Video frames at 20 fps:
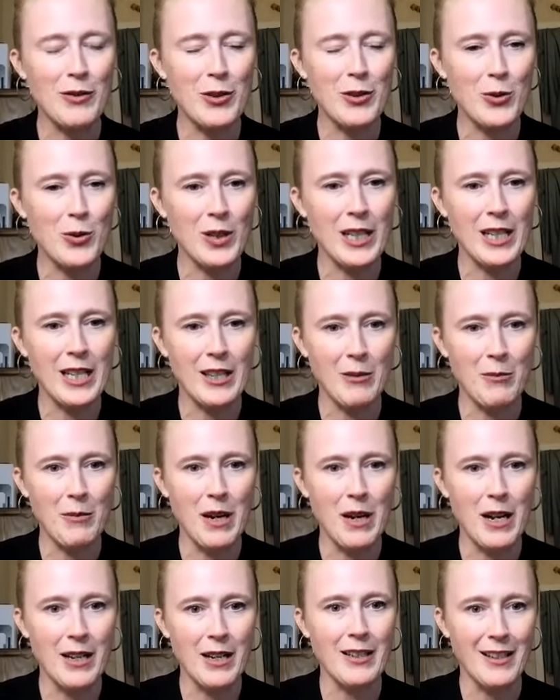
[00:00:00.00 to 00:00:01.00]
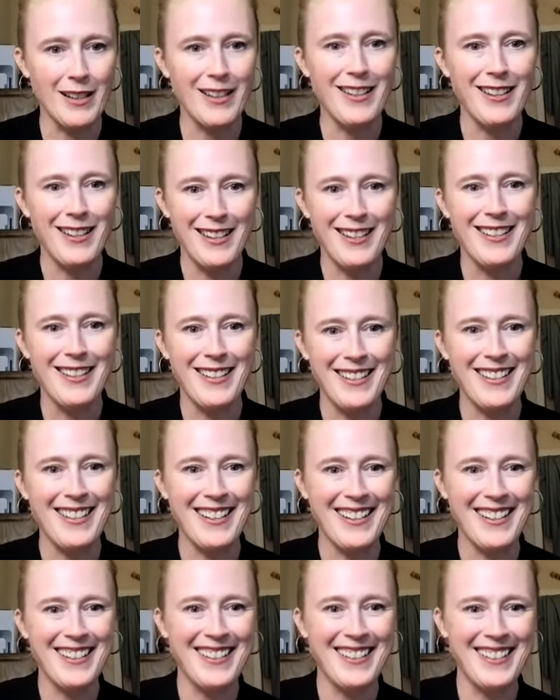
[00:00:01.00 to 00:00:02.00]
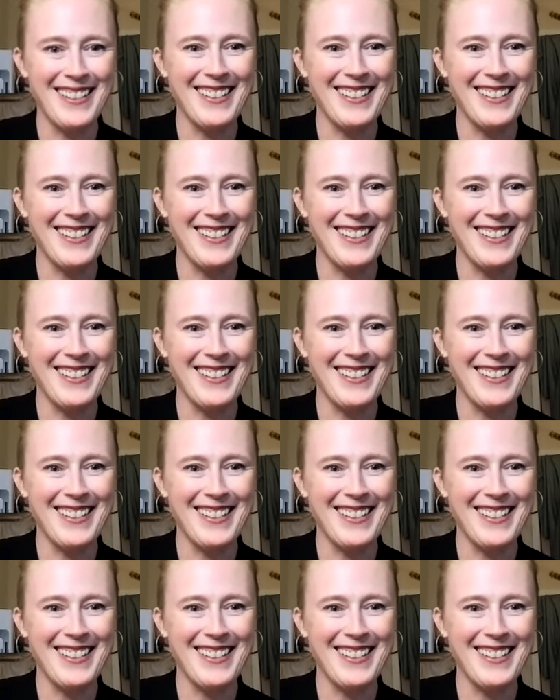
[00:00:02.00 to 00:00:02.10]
visually in the mind. Yeah.